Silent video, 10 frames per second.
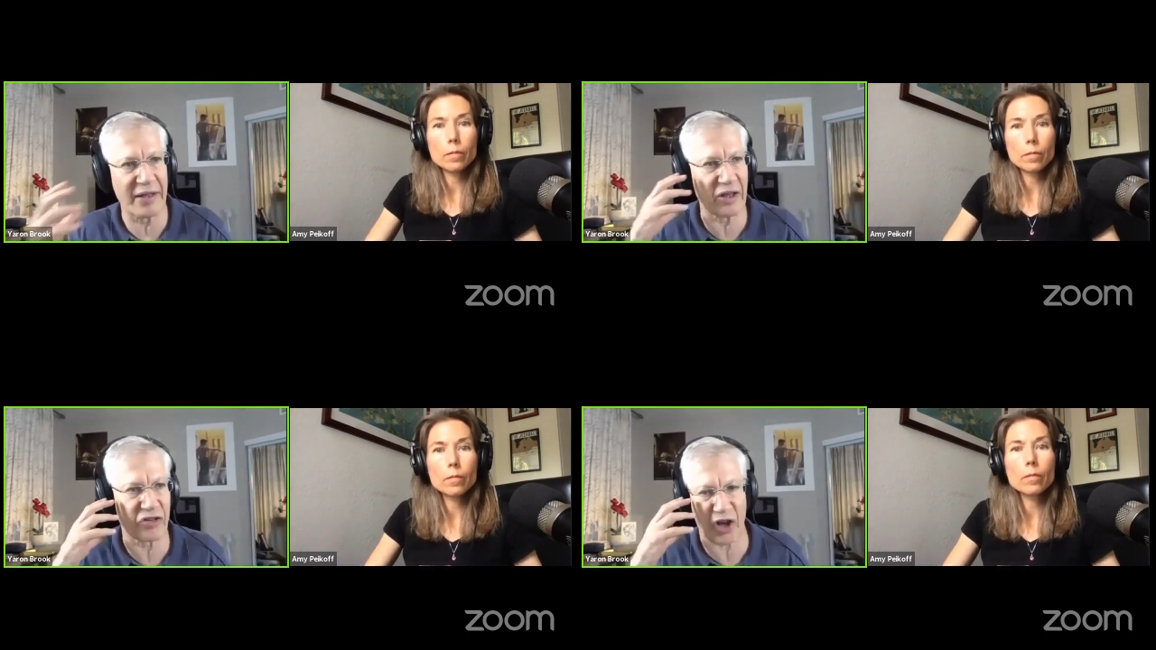
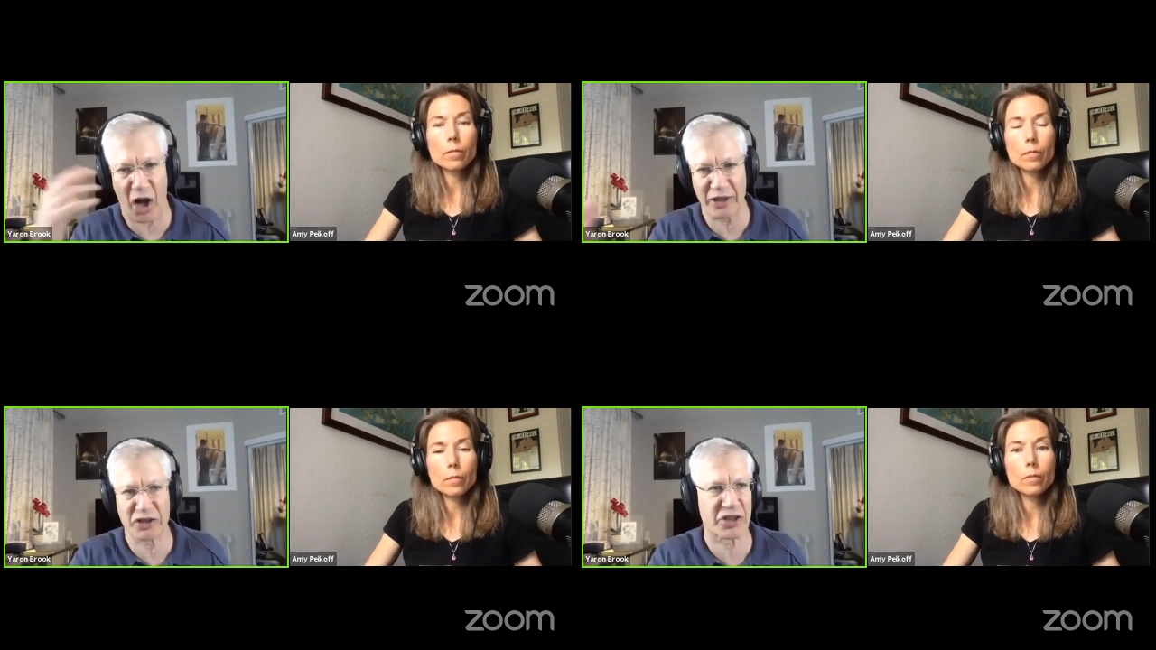Speaker 1: and there's the
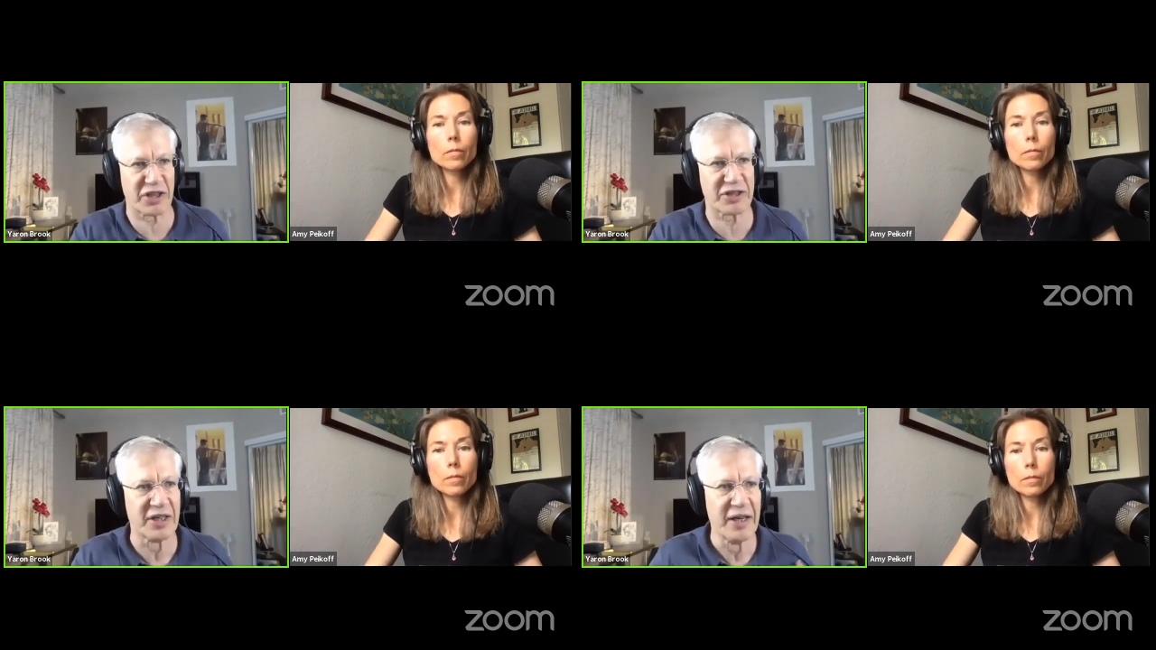
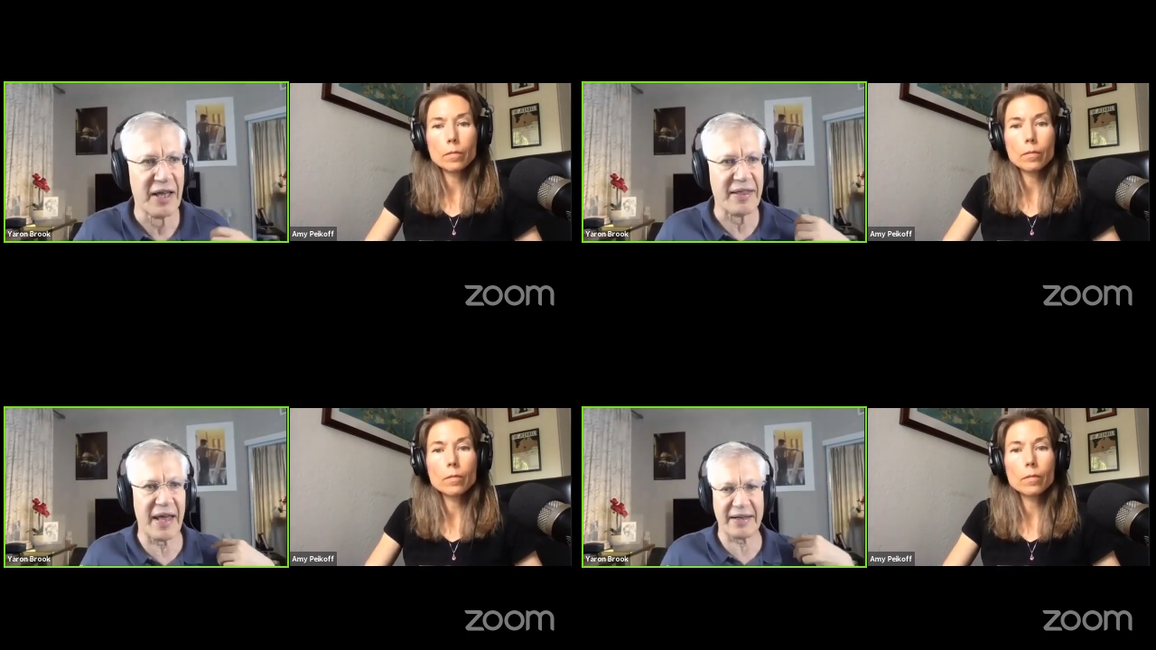consciousness
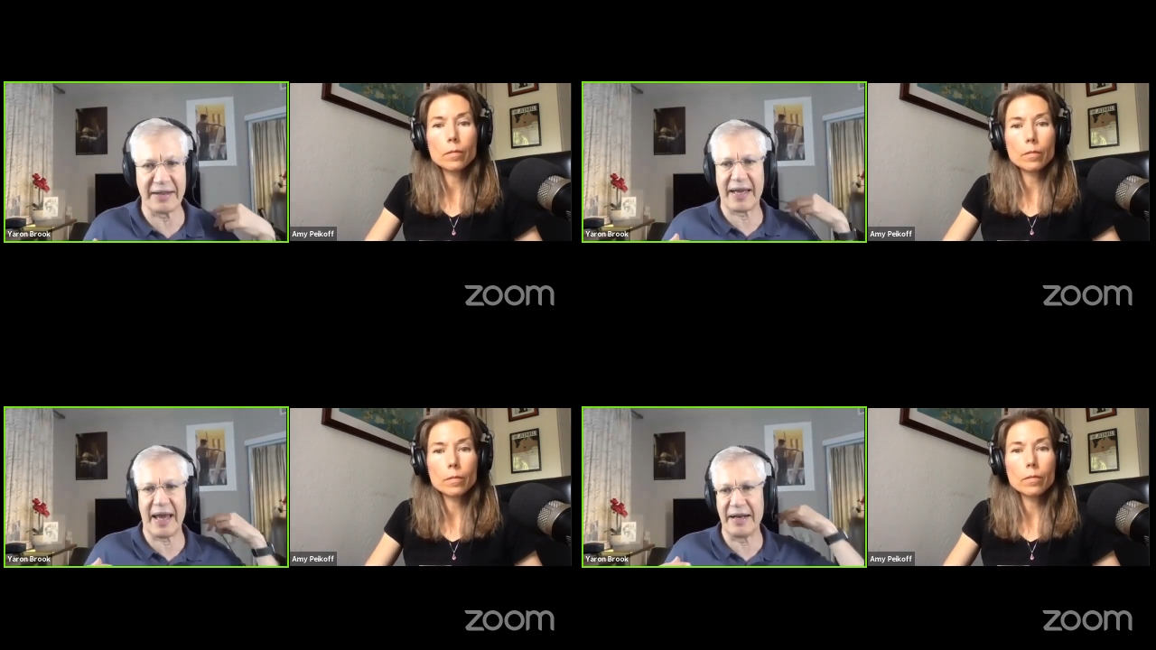
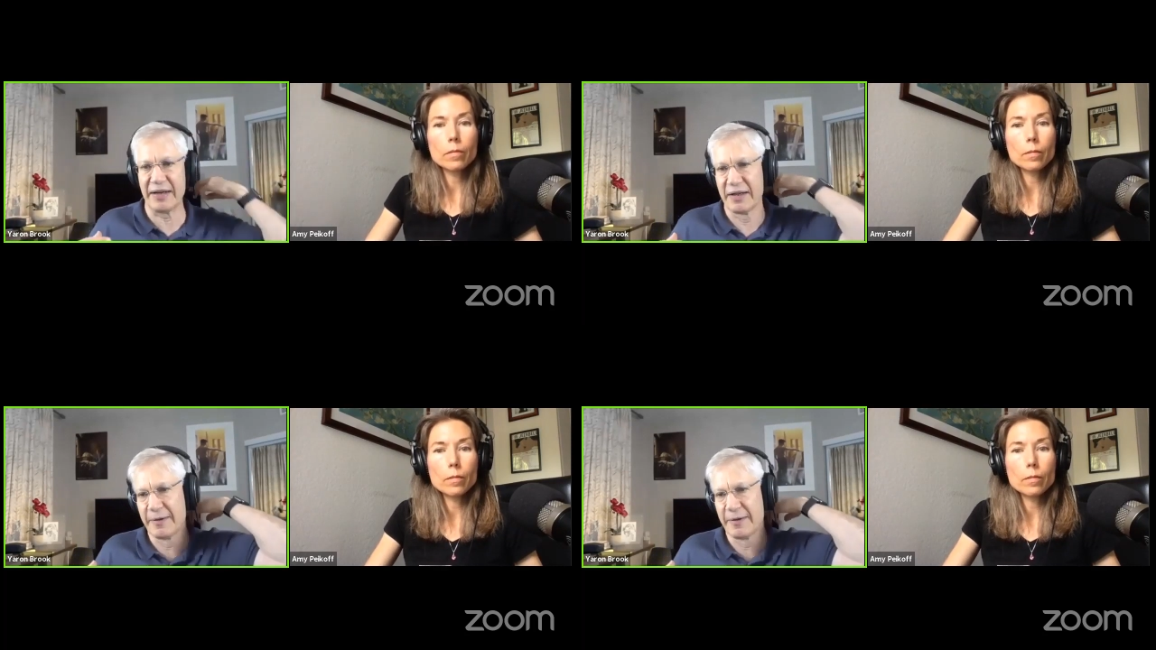that can,